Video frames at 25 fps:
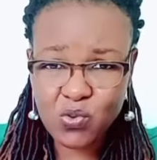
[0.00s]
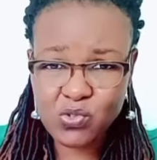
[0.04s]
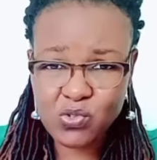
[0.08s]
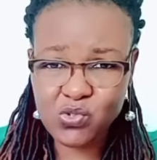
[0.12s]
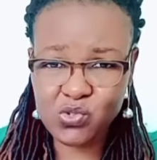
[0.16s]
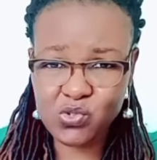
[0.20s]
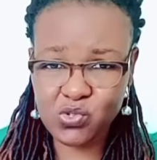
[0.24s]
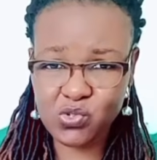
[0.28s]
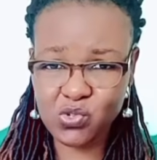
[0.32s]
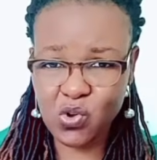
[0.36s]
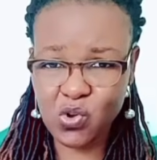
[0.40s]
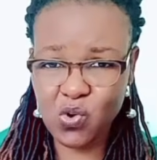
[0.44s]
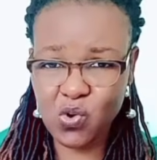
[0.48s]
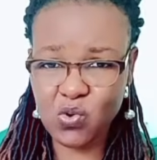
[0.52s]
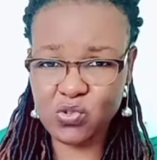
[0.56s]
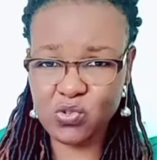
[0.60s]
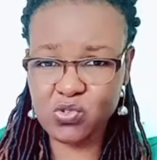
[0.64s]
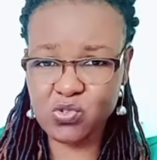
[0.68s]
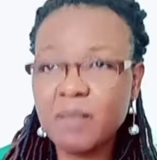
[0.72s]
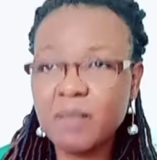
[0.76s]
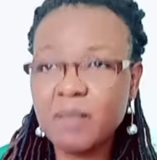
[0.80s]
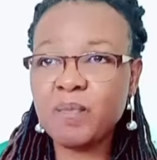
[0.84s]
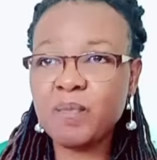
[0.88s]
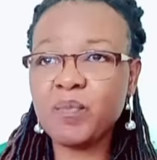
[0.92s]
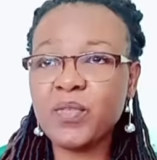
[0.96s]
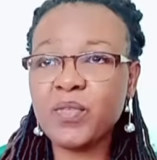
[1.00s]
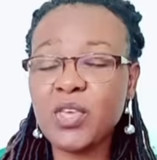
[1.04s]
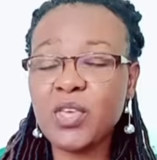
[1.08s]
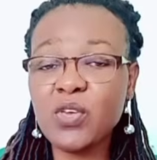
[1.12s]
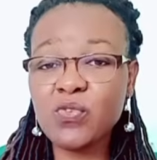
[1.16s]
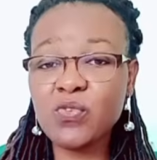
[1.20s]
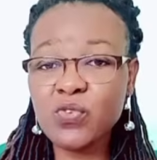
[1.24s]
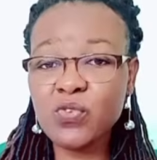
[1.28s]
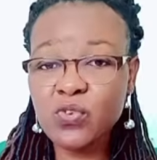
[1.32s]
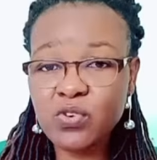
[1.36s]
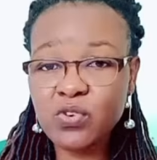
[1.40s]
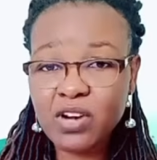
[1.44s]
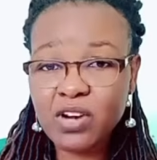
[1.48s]
If you write just
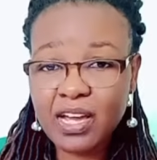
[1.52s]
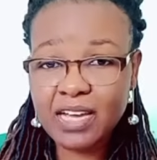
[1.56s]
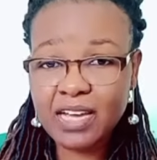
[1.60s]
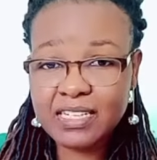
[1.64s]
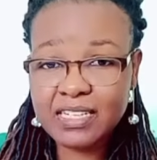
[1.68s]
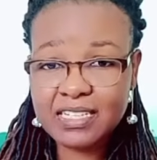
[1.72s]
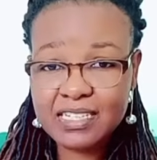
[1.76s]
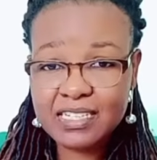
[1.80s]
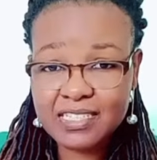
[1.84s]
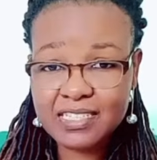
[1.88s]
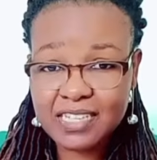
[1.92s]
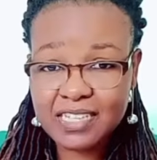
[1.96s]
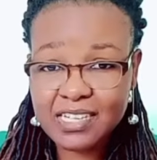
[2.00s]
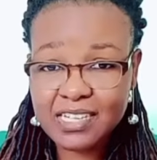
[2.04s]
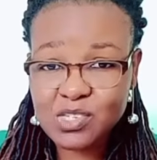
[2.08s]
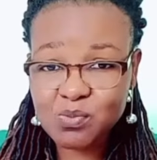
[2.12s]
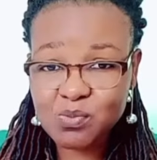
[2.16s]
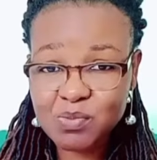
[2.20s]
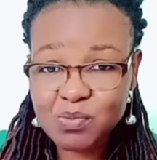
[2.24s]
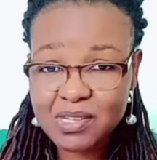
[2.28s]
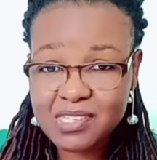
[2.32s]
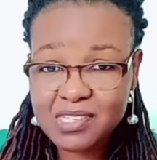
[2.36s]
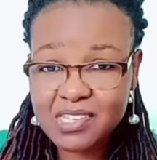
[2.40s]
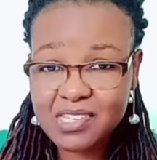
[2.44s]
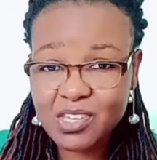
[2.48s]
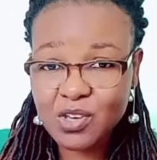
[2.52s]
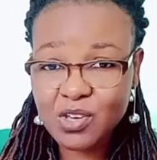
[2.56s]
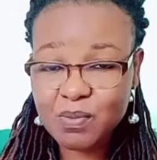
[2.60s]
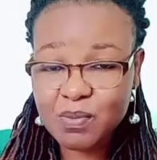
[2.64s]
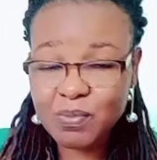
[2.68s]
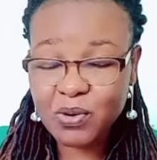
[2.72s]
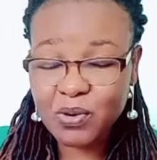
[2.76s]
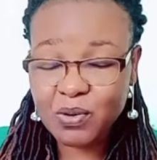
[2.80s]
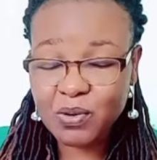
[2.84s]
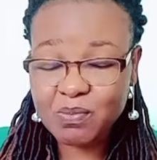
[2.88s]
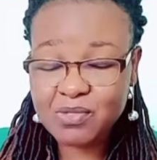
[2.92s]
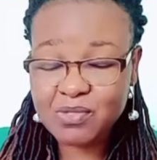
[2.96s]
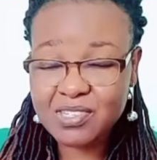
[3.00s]
mixing your prompts, you are
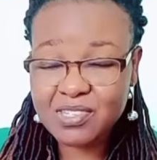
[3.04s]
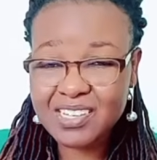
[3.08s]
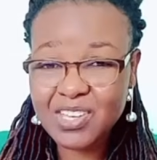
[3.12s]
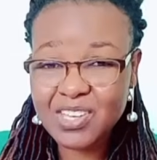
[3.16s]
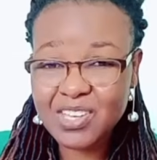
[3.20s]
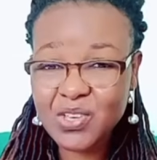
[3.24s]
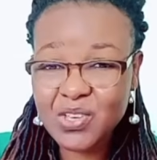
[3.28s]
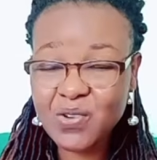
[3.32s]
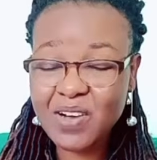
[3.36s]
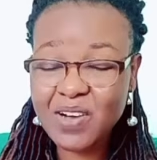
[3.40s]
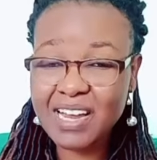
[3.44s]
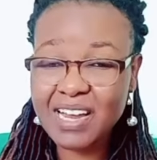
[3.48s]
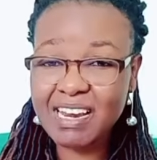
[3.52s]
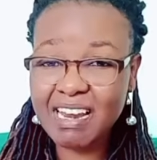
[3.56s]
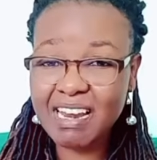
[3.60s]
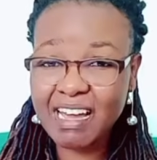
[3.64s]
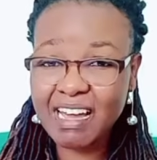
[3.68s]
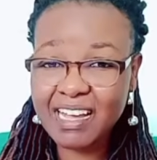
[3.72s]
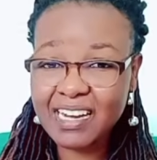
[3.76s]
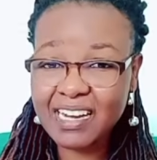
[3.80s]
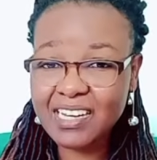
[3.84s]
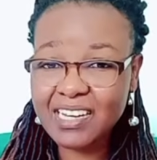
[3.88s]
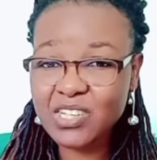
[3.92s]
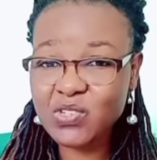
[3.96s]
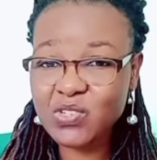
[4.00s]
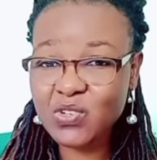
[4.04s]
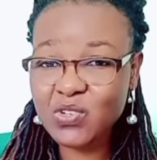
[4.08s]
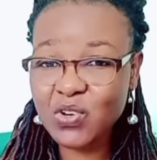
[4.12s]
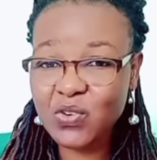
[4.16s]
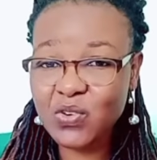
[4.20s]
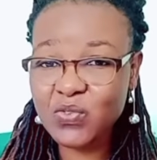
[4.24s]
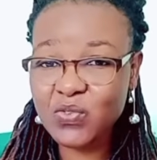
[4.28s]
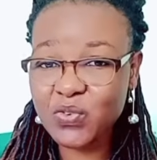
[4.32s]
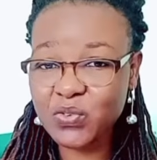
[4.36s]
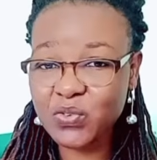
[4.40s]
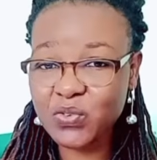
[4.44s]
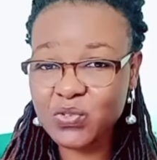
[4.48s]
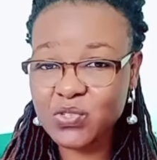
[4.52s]
likely to confuse yourself, and you
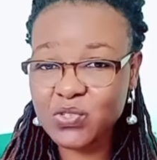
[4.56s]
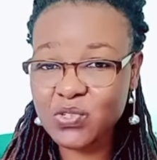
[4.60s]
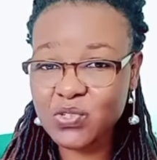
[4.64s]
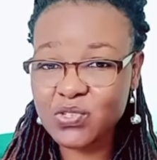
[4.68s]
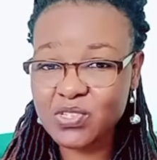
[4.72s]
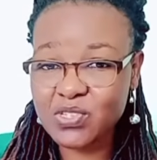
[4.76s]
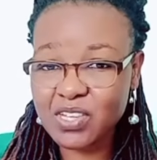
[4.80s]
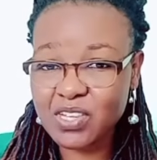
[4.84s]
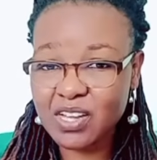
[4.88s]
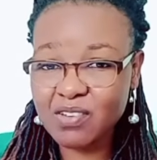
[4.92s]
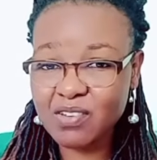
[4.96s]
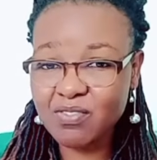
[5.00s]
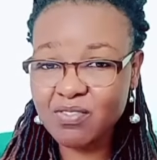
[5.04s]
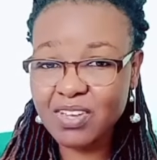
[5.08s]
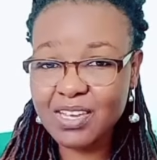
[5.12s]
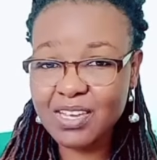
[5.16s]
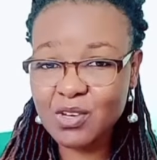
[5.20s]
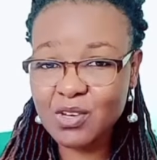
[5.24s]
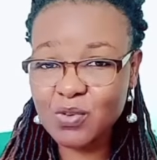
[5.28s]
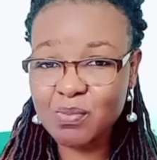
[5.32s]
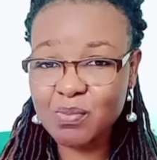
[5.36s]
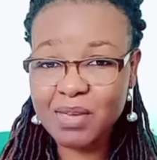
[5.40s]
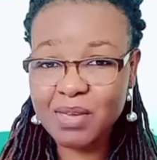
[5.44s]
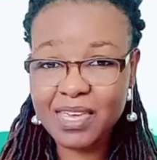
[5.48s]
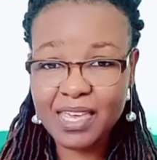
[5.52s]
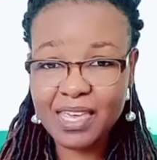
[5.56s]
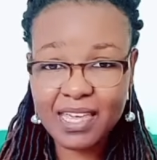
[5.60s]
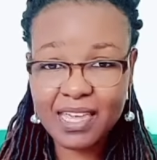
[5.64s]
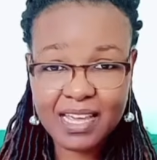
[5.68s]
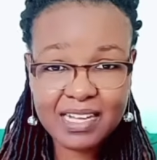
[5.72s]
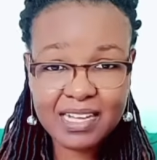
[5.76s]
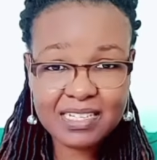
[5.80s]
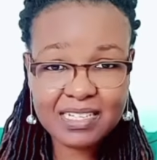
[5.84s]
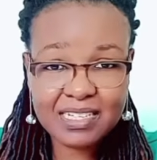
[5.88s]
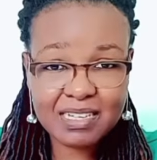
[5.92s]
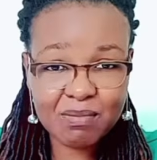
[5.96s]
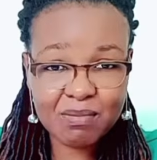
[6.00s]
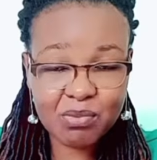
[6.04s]
may end up writing a
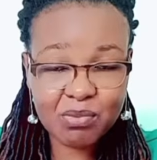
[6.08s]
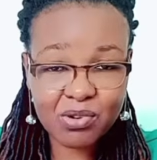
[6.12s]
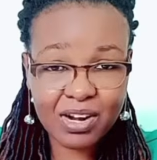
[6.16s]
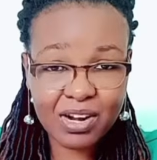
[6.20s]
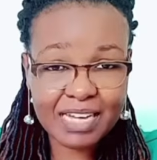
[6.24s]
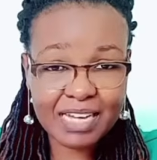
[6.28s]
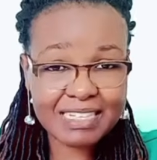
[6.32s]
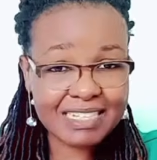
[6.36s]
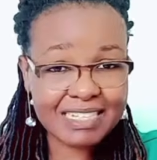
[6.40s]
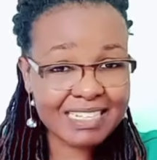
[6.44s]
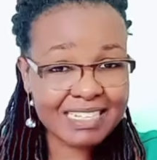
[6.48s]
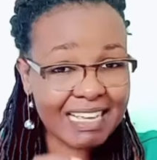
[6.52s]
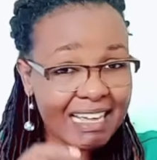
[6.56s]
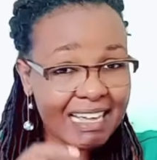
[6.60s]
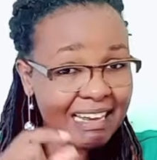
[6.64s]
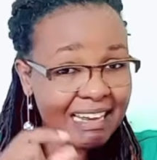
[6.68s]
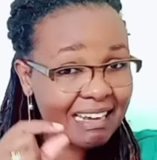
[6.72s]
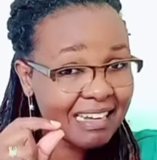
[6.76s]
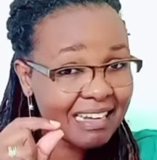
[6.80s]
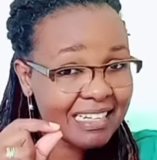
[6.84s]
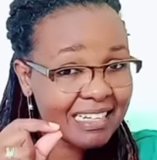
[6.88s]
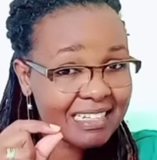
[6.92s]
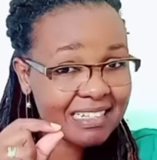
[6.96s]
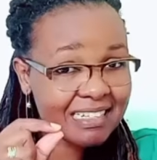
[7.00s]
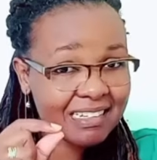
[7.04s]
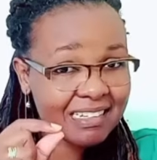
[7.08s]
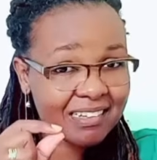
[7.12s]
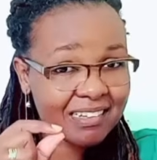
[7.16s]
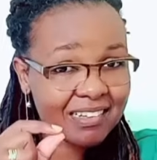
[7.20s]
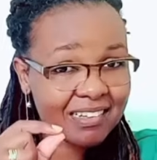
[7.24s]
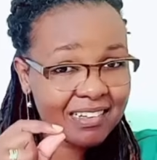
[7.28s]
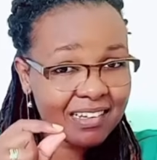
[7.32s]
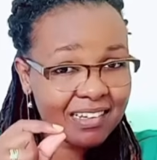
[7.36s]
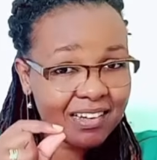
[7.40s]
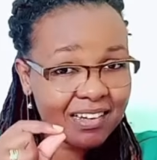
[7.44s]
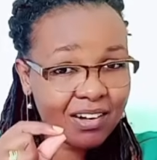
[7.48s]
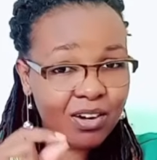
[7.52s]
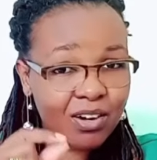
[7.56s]
little on one prompt
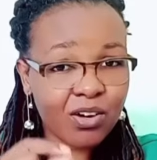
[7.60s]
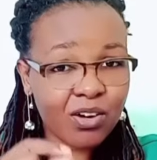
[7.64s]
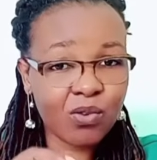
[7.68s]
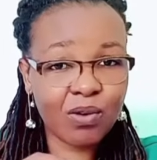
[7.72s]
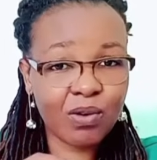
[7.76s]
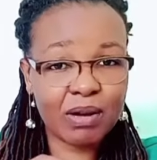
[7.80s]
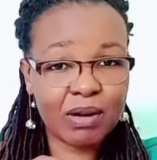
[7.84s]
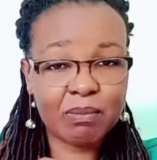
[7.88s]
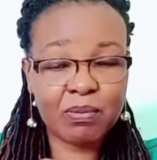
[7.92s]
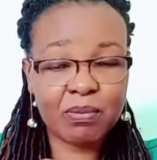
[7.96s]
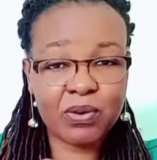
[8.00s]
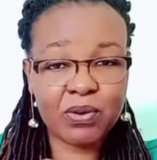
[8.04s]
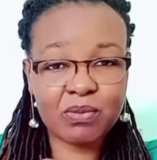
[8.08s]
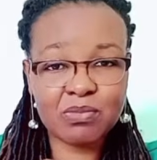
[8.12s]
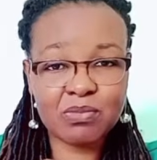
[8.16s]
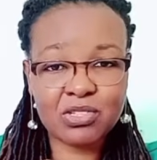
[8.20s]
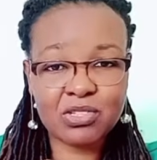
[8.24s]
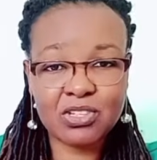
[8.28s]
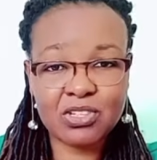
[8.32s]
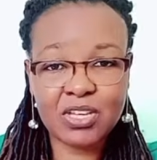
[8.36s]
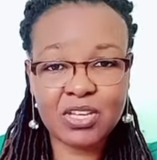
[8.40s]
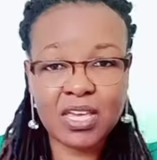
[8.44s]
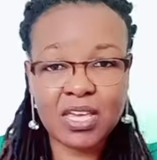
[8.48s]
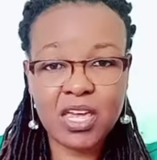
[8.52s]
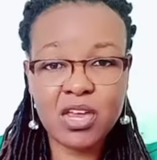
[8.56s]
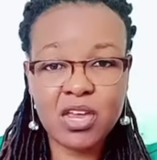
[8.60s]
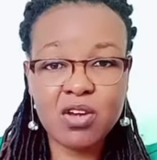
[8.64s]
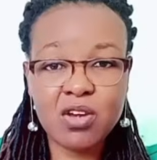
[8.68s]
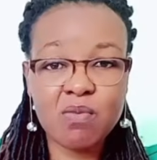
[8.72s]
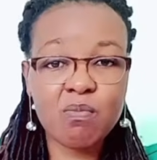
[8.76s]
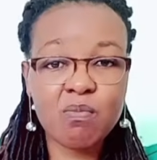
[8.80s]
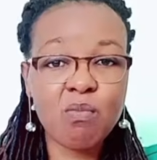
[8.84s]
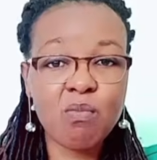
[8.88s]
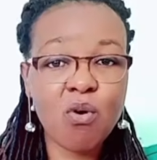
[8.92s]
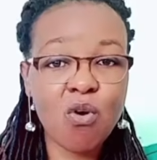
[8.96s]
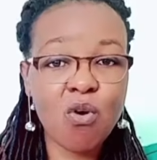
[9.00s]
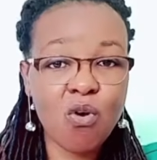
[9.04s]
and more on the other.